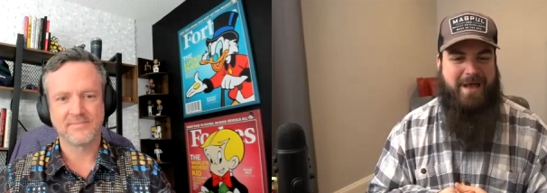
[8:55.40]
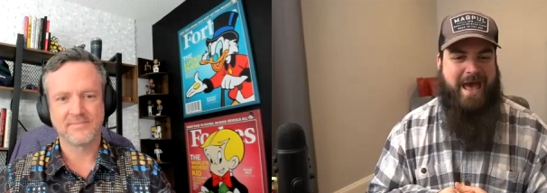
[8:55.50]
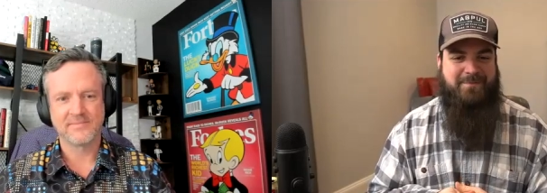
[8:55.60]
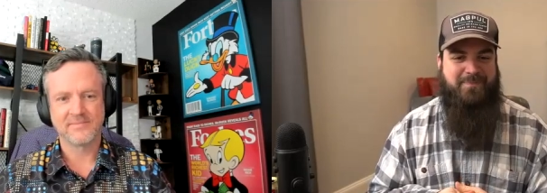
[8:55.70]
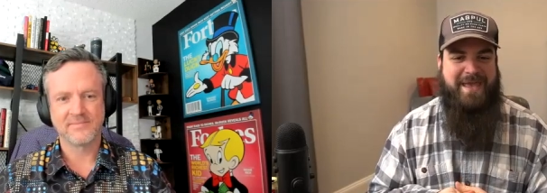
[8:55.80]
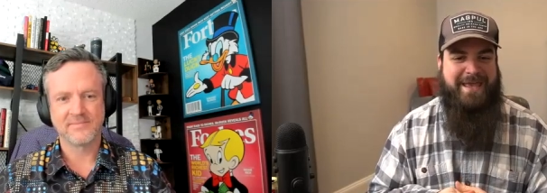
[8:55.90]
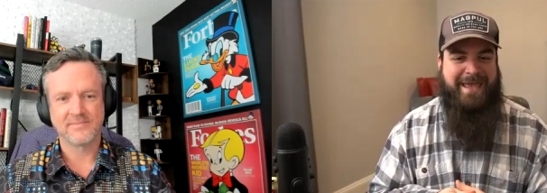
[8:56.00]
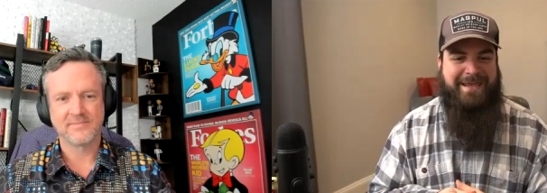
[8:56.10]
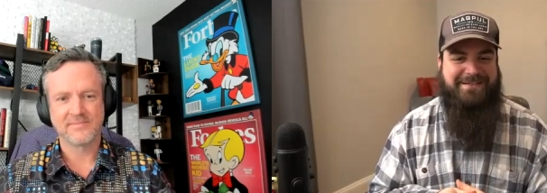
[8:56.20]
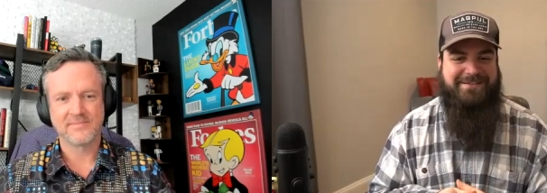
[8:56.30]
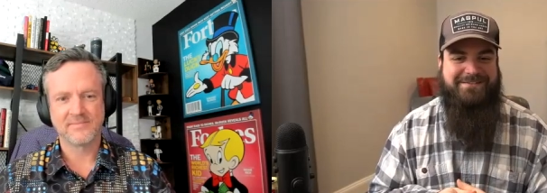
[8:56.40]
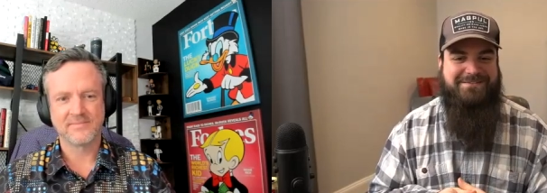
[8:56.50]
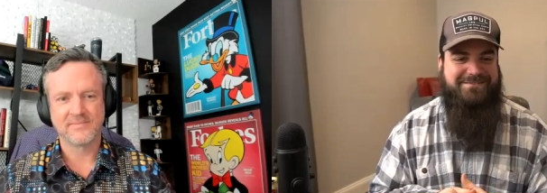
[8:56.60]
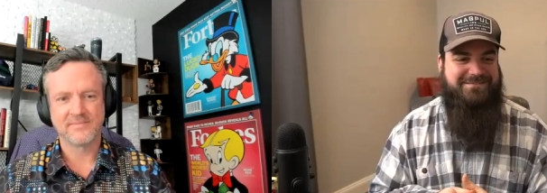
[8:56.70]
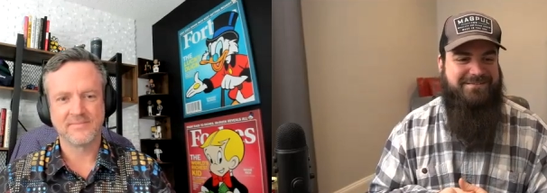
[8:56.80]
Speaker 1: I'd pay eight.
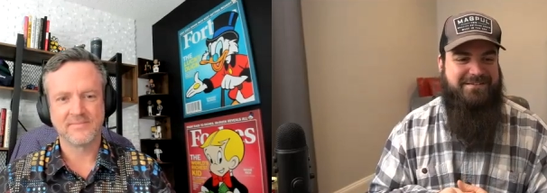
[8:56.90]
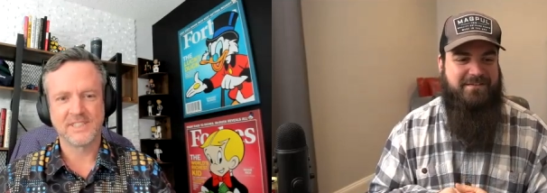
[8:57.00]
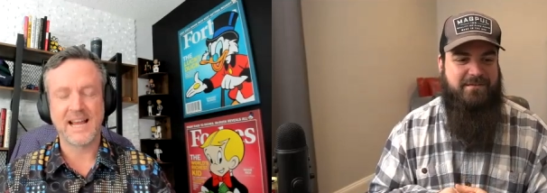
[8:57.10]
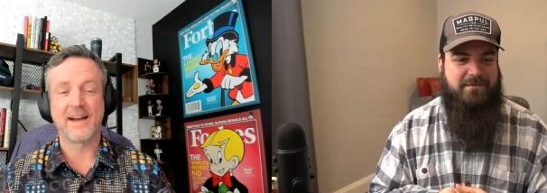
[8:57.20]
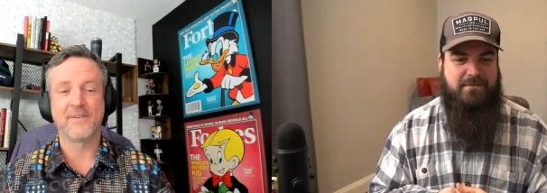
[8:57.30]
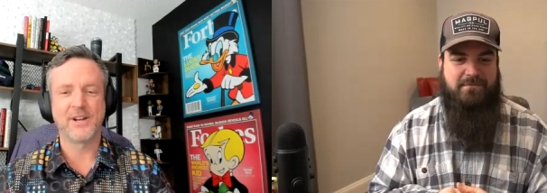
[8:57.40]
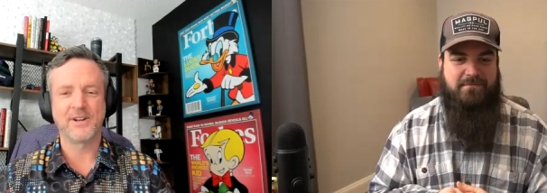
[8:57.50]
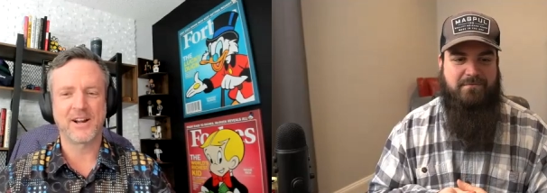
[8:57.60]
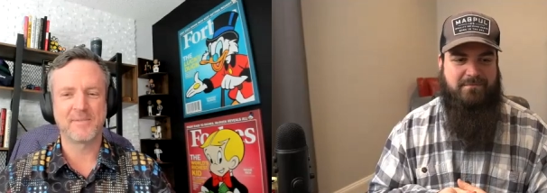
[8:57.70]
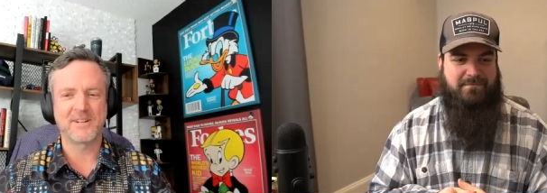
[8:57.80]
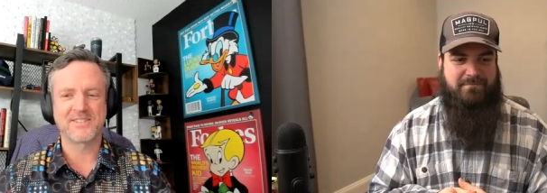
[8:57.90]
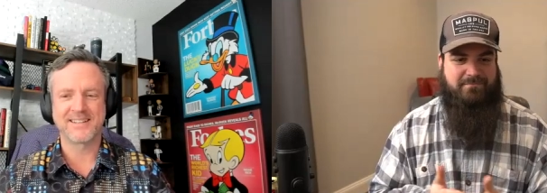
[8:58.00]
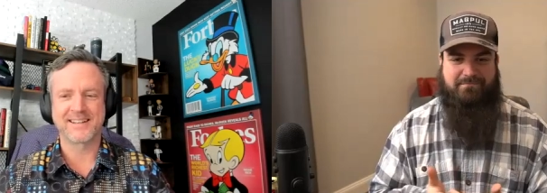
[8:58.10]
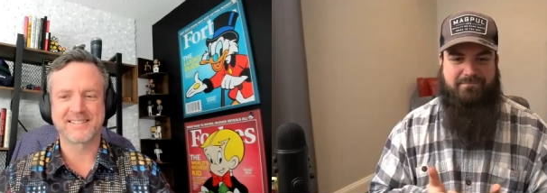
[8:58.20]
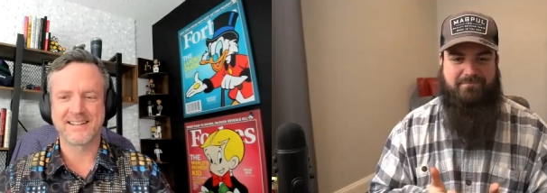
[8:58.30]
Speaker 2: Yeah, what are you talking about?
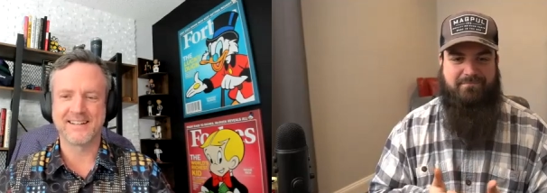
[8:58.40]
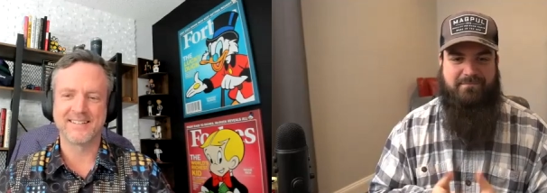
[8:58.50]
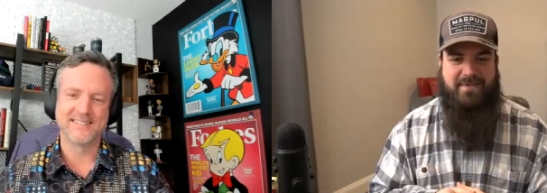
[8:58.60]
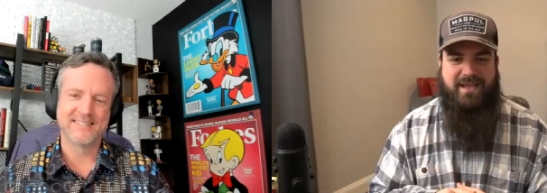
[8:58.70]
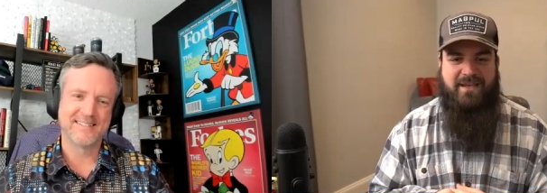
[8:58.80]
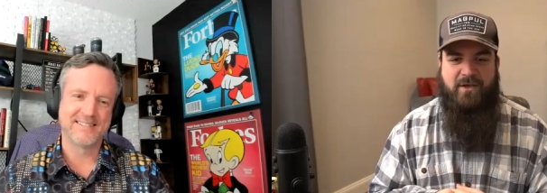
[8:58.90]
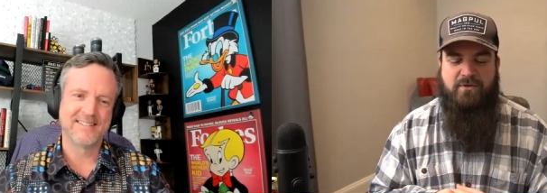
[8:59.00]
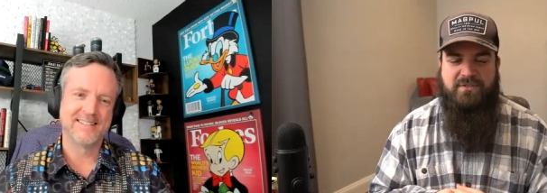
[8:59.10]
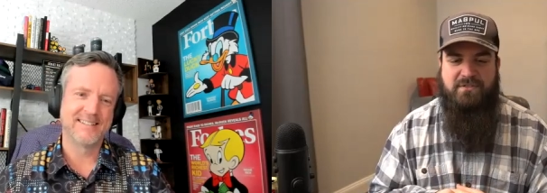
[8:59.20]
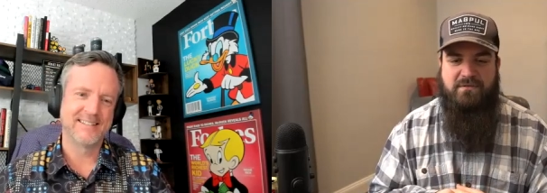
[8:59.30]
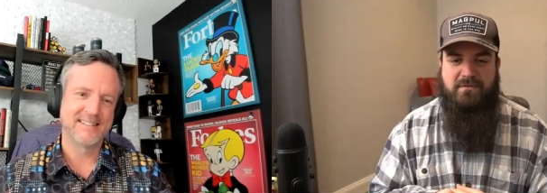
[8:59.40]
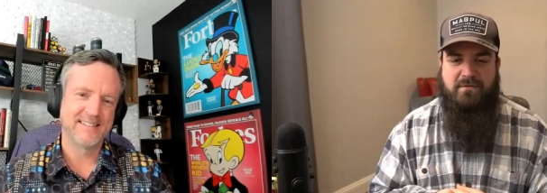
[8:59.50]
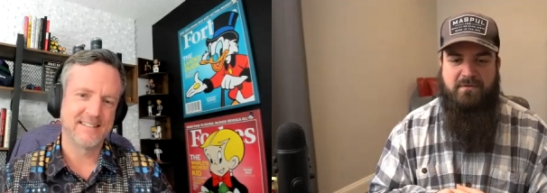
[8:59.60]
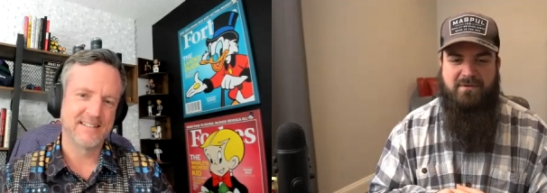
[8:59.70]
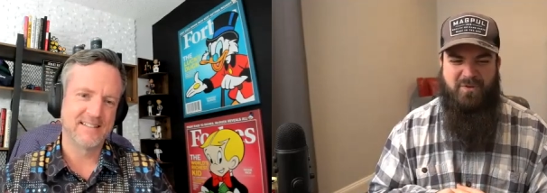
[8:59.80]
Six. Yeah.
Speaker 1: And he goes,
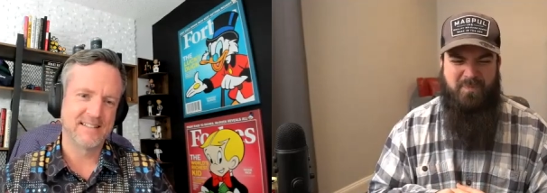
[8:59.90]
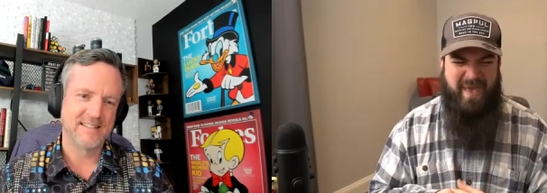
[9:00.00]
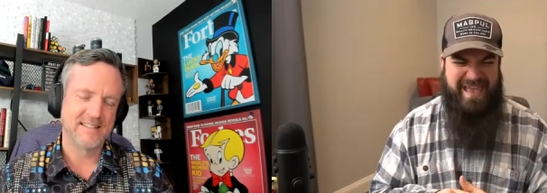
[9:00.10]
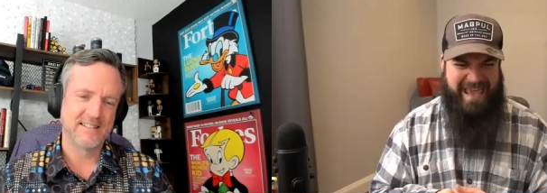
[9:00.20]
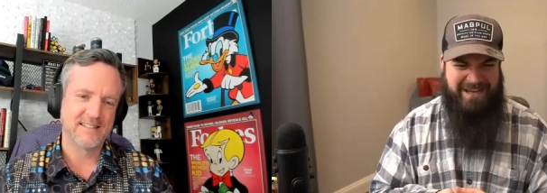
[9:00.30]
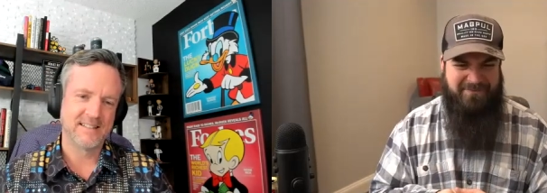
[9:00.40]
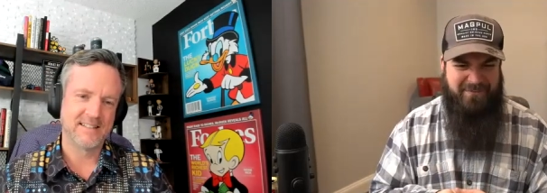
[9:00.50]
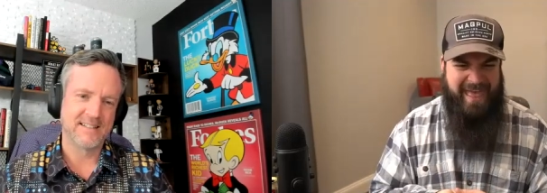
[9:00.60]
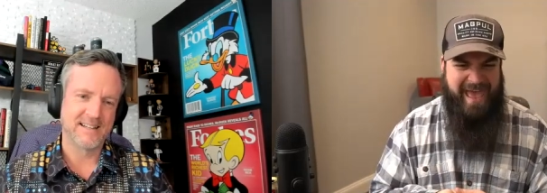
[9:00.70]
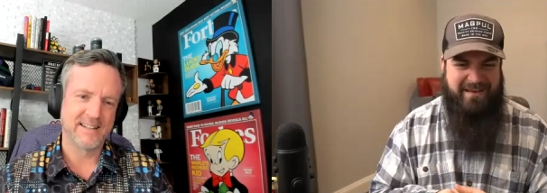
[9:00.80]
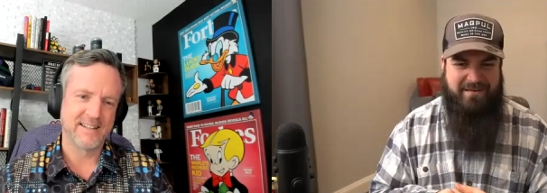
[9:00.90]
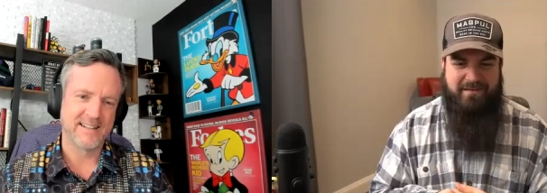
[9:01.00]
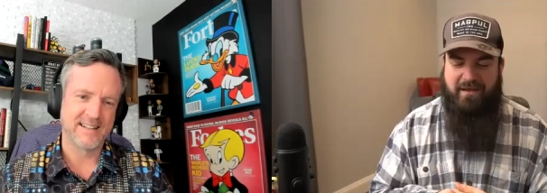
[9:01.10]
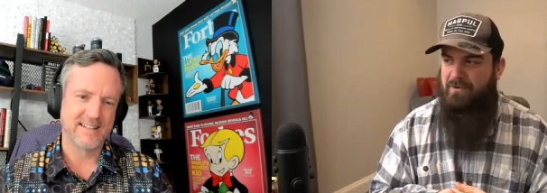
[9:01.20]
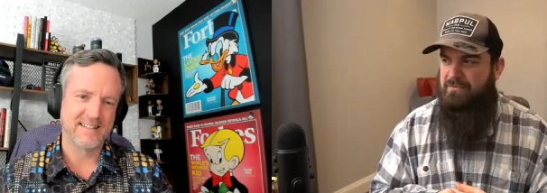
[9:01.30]
you'd pay eight for that?
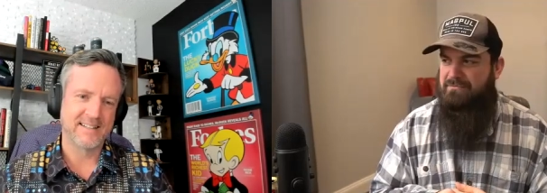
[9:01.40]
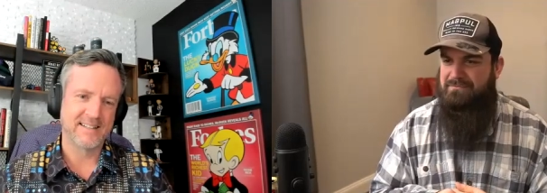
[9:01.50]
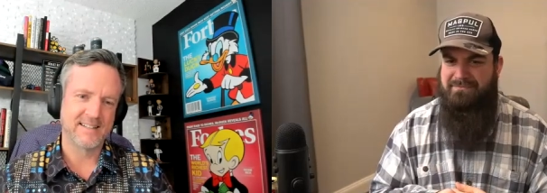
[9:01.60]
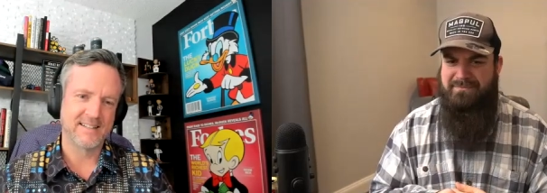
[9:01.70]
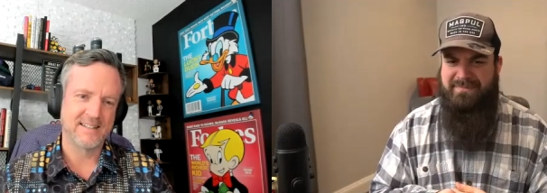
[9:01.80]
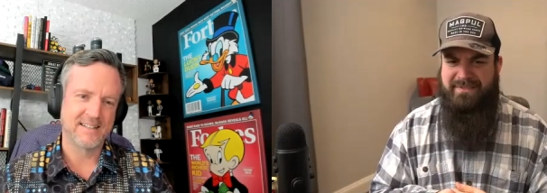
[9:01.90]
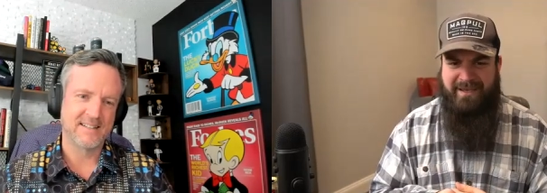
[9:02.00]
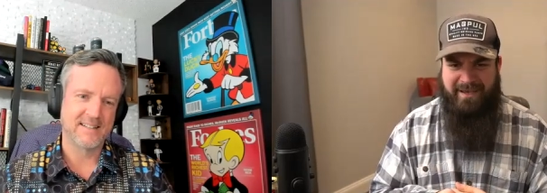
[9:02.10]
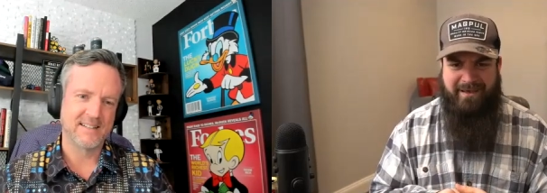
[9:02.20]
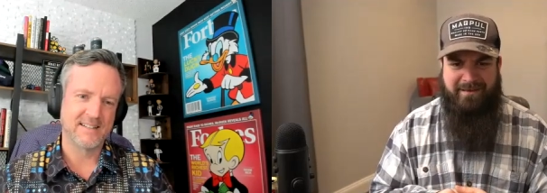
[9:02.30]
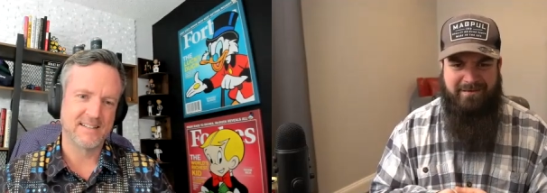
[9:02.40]
I go, yeah,